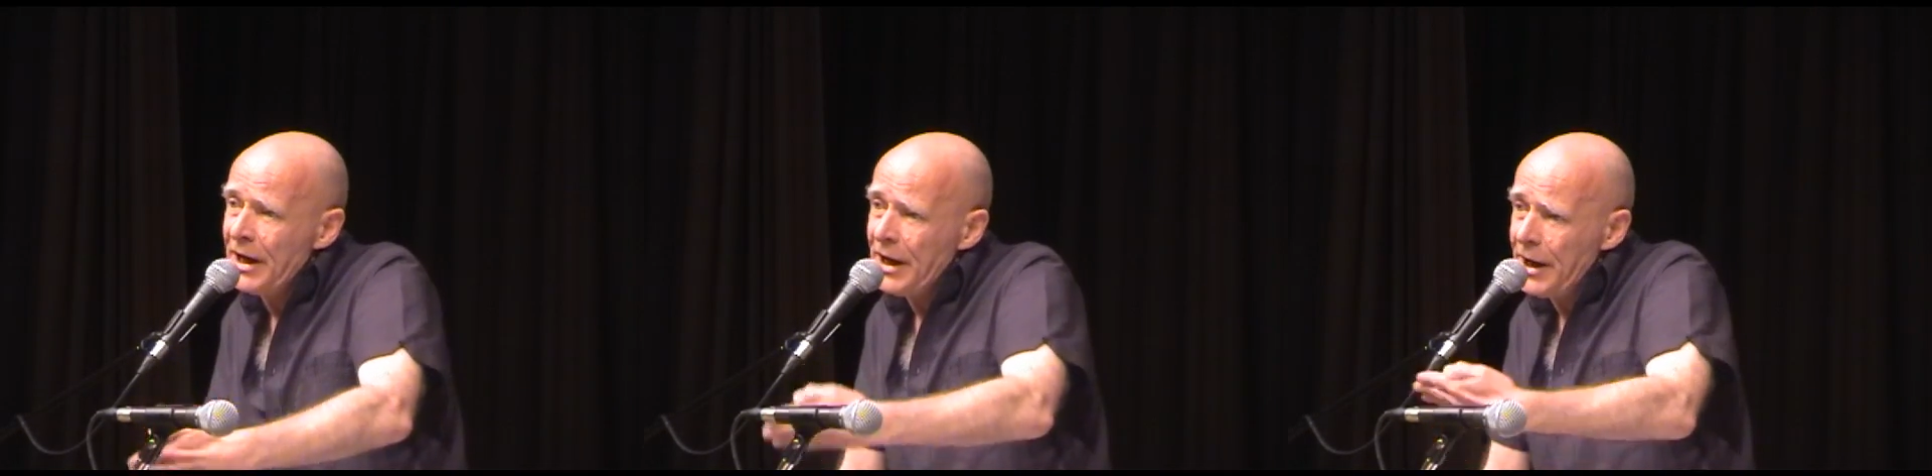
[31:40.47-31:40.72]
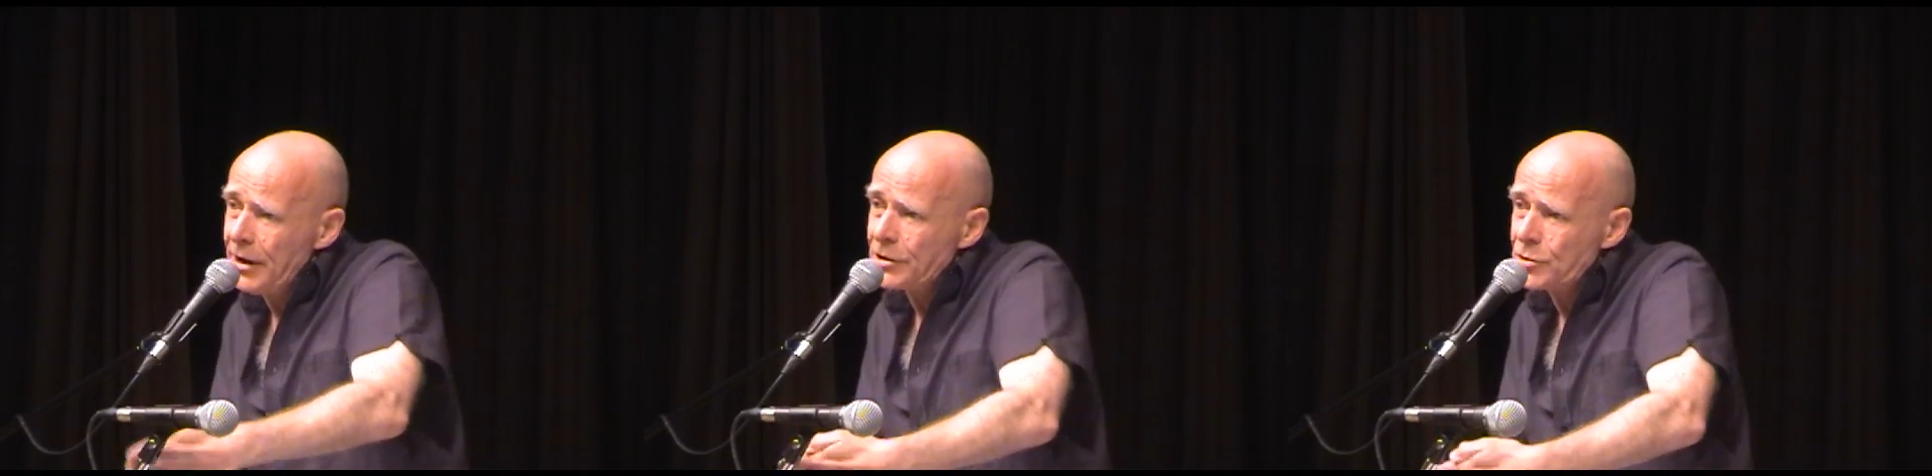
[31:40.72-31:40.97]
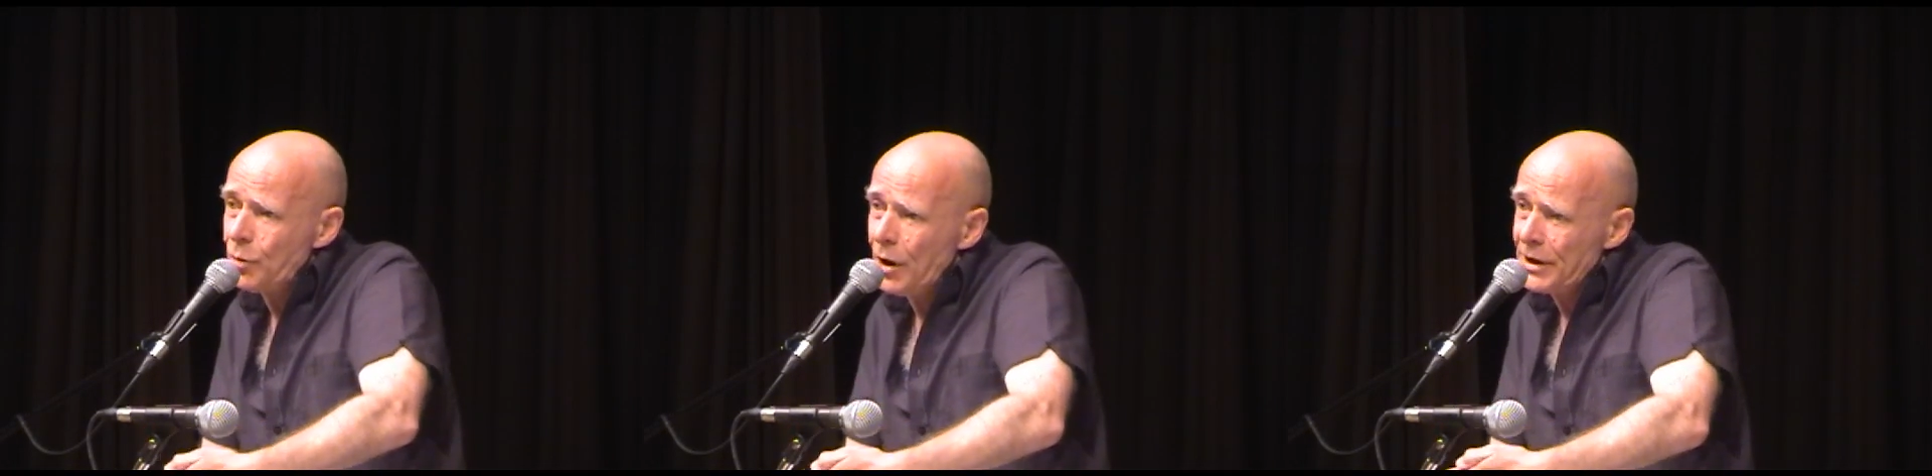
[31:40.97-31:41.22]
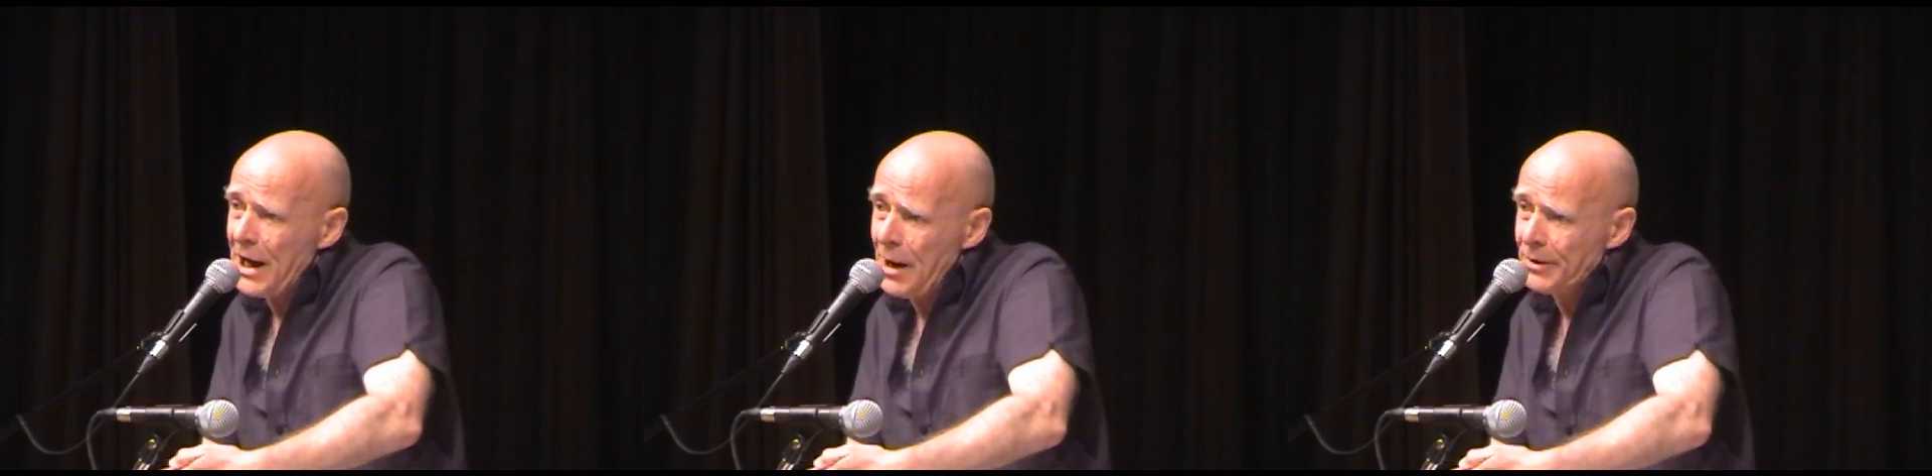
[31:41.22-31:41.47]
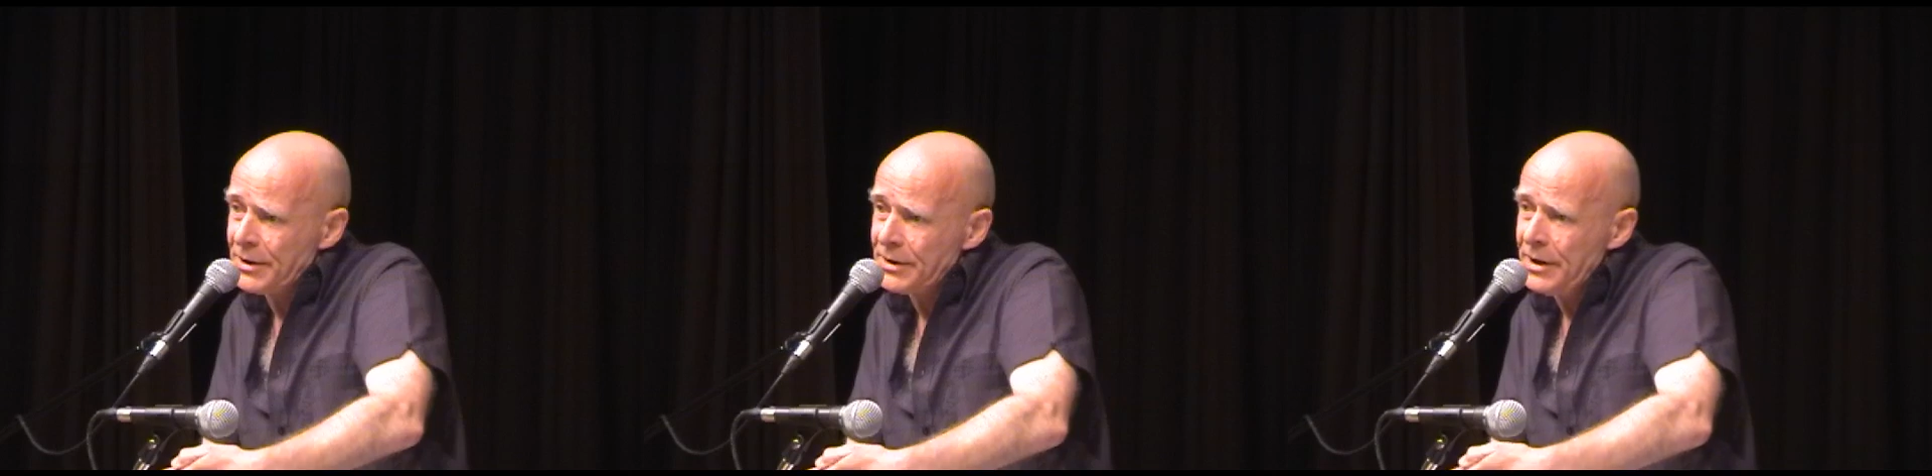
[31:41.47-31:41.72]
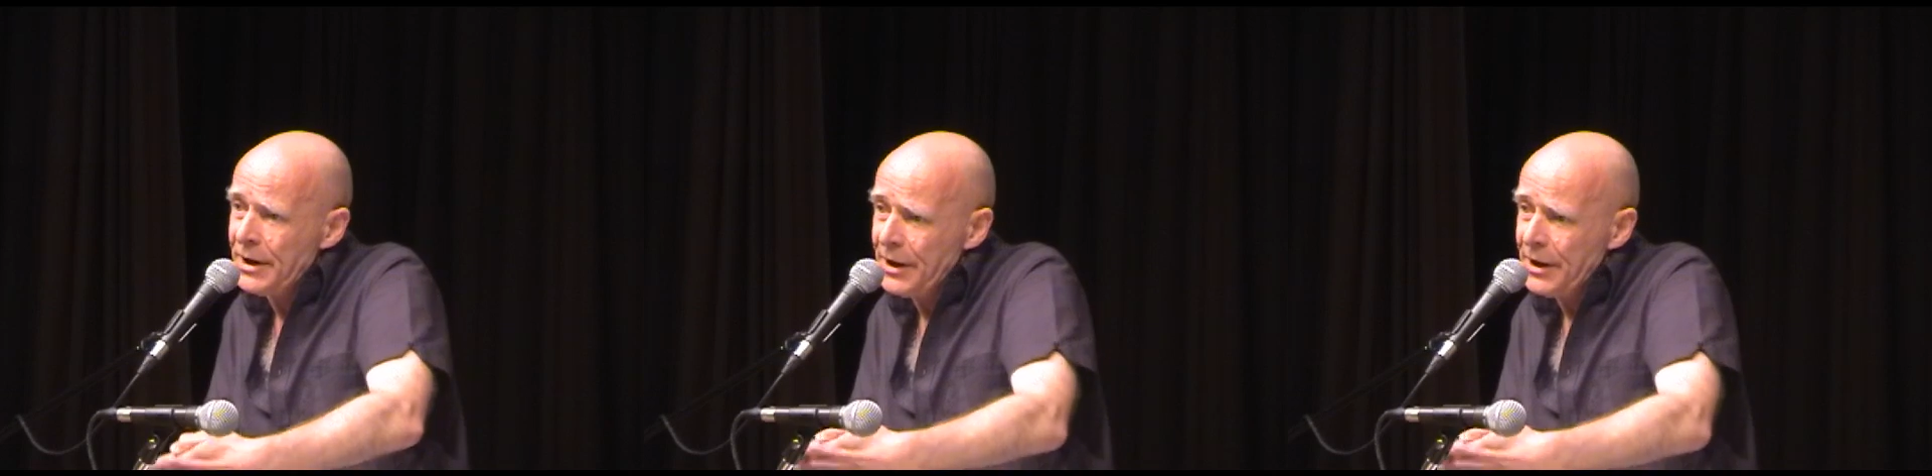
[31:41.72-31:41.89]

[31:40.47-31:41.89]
here's what happened